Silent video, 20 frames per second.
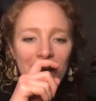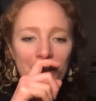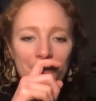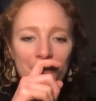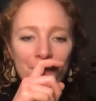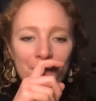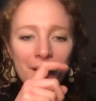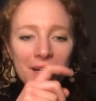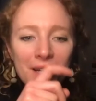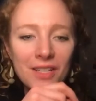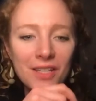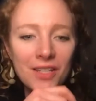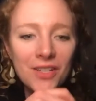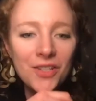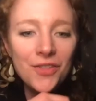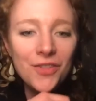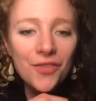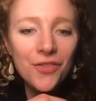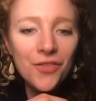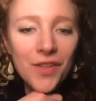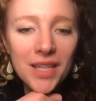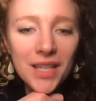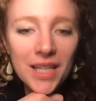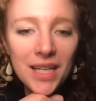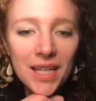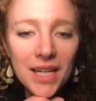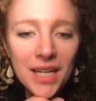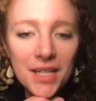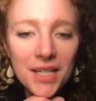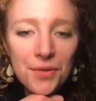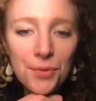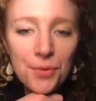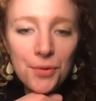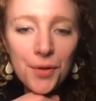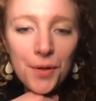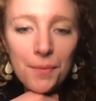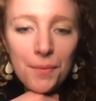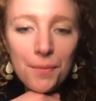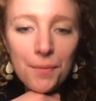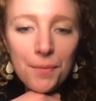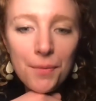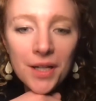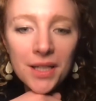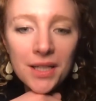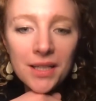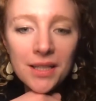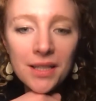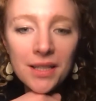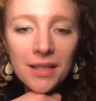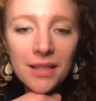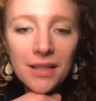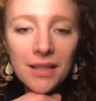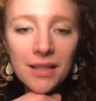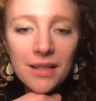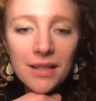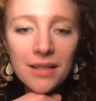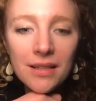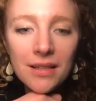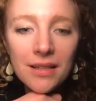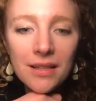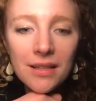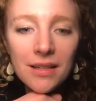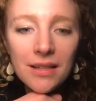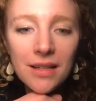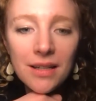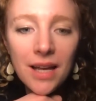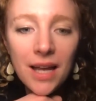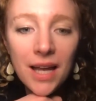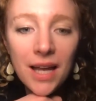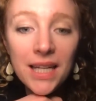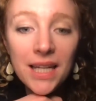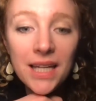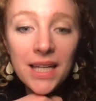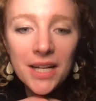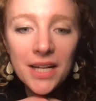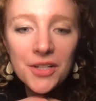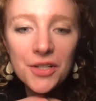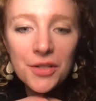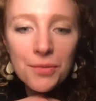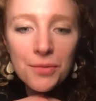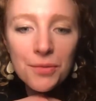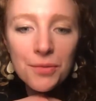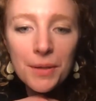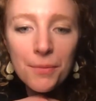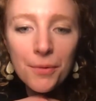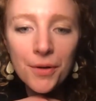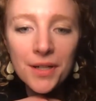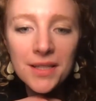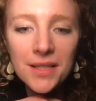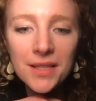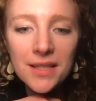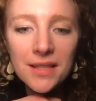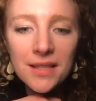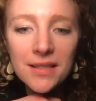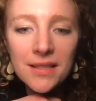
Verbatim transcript: Um, did you find the connections between Moore and any connections between Moore and